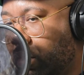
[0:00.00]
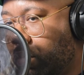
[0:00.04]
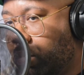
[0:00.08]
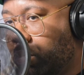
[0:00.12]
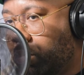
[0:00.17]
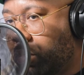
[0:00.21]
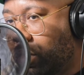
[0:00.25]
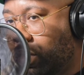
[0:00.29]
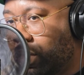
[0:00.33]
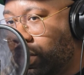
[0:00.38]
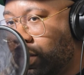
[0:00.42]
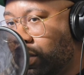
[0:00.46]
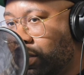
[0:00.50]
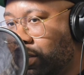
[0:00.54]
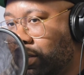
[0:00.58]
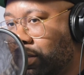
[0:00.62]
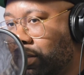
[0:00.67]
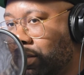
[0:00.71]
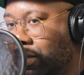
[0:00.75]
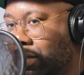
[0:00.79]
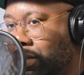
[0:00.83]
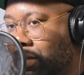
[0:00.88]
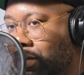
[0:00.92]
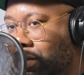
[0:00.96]
but
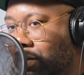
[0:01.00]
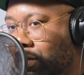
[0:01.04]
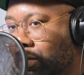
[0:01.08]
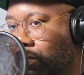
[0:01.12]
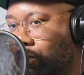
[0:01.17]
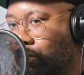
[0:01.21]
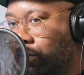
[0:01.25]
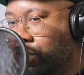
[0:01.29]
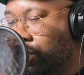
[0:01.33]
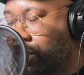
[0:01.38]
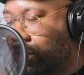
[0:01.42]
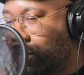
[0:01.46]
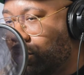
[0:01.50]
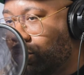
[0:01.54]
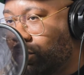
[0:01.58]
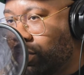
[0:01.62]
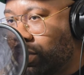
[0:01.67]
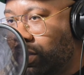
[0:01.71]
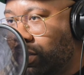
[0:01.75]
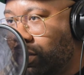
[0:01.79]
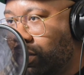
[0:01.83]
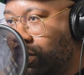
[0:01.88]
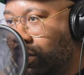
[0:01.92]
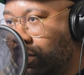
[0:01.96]
we still
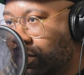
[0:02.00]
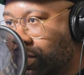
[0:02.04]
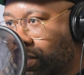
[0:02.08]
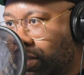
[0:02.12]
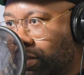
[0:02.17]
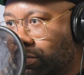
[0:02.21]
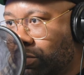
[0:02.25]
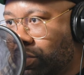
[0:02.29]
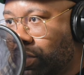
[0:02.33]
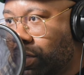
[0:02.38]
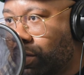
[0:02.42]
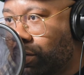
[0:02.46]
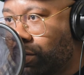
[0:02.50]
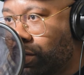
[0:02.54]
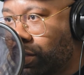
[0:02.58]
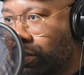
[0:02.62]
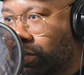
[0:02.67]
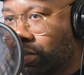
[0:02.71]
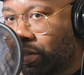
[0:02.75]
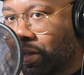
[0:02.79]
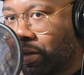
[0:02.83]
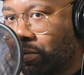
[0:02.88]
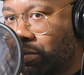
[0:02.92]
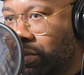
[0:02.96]
need the same charity,
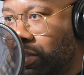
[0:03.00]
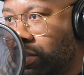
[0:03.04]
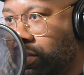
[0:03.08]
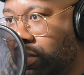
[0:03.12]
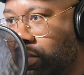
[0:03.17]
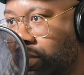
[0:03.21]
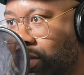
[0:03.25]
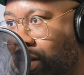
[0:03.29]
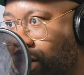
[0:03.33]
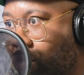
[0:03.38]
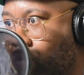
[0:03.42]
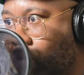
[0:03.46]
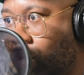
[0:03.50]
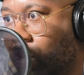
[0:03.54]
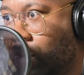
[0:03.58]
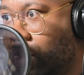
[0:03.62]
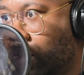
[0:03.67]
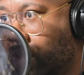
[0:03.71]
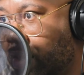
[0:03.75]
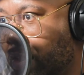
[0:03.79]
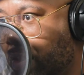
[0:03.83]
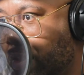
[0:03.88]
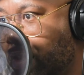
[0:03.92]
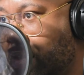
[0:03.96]
so that means it's not
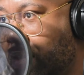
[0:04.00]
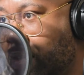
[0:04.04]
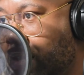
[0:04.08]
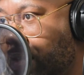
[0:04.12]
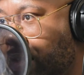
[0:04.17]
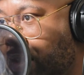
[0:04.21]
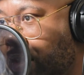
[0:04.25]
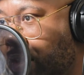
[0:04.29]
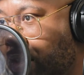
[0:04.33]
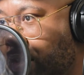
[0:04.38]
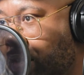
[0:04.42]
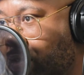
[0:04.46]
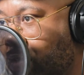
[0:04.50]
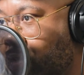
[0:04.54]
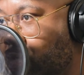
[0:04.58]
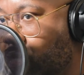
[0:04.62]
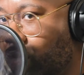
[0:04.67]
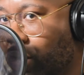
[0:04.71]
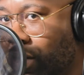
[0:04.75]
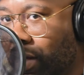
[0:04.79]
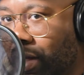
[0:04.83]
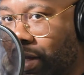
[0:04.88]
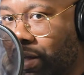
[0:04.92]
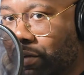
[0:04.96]
working. You don't
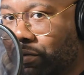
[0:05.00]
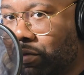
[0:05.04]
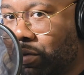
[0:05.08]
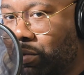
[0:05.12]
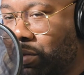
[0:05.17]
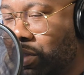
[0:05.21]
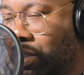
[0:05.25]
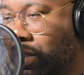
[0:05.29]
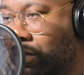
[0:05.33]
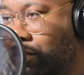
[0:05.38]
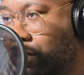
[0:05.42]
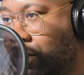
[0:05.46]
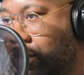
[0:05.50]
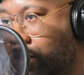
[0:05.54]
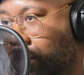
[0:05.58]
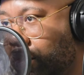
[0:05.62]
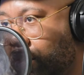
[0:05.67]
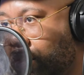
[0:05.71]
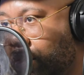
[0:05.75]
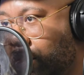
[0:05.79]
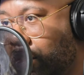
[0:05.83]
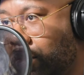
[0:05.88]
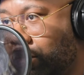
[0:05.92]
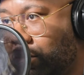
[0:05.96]
want to have to be giving to the
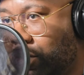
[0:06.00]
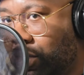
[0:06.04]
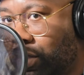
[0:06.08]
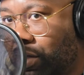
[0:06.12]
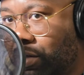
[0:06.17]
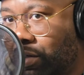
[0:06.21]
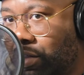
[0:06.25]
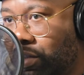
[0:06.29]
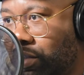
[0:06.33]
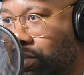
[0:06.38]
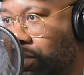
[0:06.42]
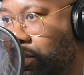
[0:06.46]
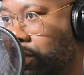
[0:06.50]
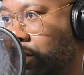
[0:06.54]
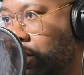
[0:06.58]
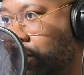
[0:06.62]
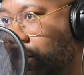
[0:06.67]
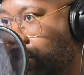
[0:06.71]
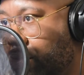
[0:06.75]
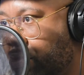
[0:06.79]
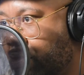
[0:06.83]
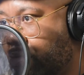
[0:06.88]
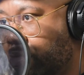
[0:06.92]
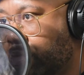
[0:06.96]
same charities 10
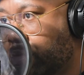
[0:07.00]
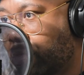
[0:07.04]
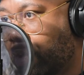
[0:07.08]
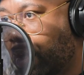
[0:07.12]
years from